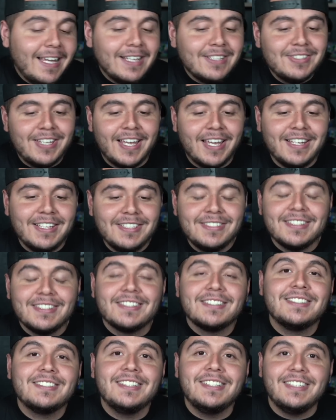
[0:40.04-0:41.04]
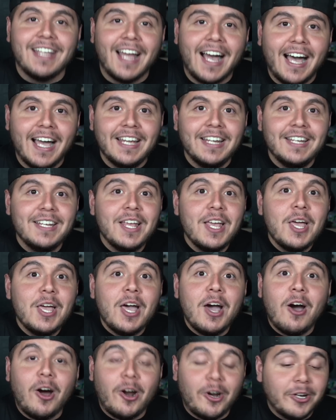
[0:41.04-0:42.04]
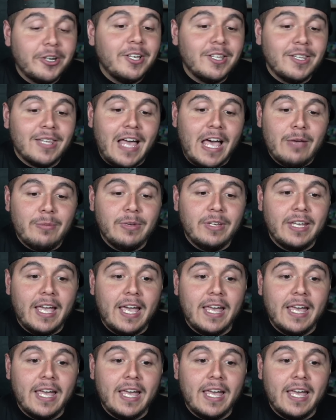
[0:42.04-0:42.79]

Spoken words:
Jenny69 are collabing,